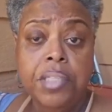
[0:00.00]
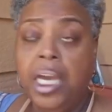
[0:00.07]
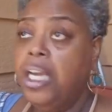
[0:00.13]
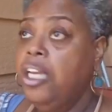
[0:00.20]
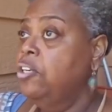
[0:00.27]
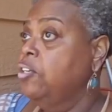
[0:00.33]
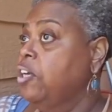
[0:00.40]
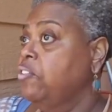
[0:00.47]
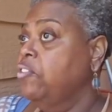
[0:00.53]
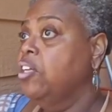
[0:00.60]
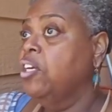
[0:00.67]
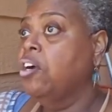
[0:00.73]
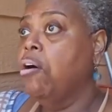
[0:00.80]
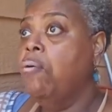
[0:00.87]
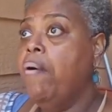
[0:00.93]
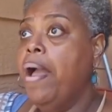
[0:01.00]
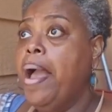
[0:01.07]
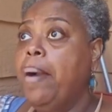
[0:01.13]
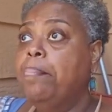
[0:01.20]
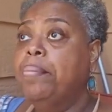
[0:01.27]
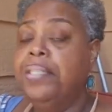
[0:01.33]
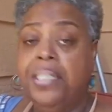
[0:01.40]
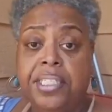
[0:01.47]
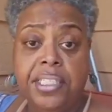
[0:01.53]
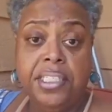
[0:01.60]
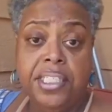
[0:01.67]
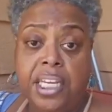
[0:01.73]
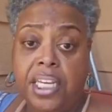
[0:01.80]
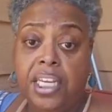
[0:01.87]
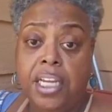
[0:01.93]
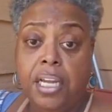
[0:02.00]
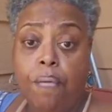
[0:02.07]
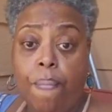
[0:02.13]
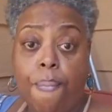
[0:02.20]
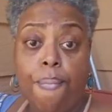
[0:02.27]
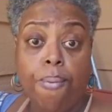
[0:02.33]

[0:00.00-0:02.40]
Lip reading: Ain't nothing gonna happen. It's dead.